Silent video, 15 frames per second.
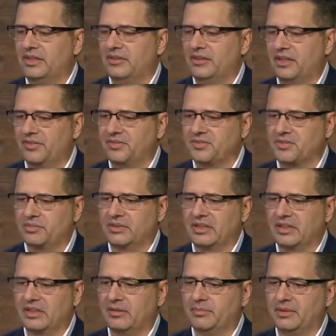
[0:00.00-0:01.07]
Health is a
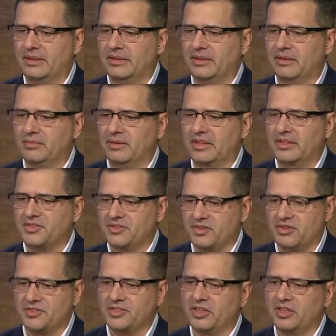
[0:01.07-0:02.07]
big concern.